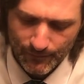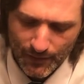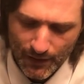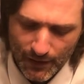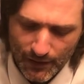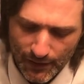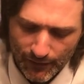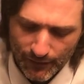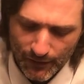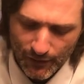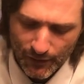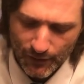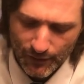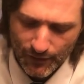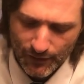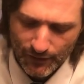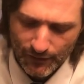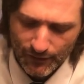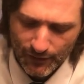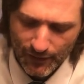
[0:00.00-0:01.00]
Yet the heart
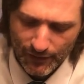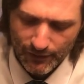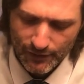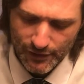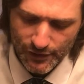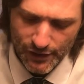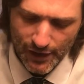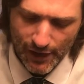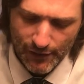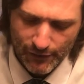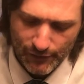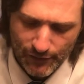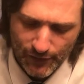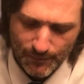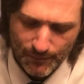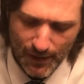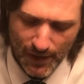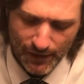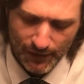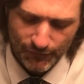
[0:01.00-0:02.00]
is suddenly shattered, the
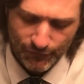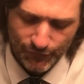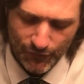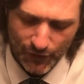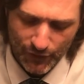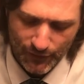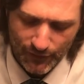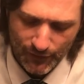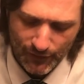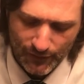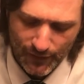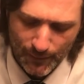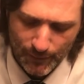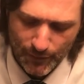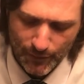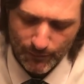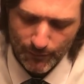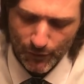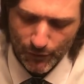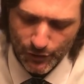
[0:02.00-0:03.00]
body falls in
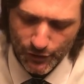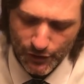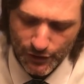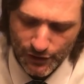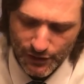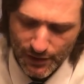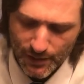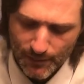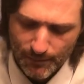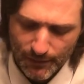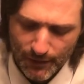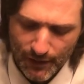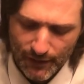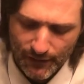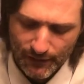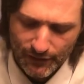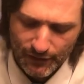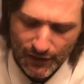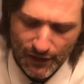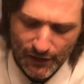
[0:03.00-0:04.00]
separate motions, and the blood
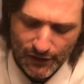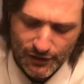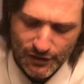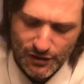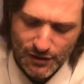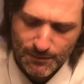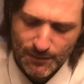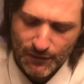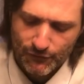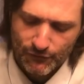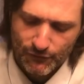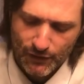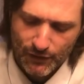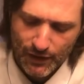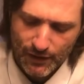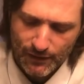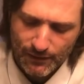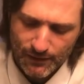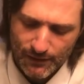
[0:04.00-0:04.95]
astonished to be free,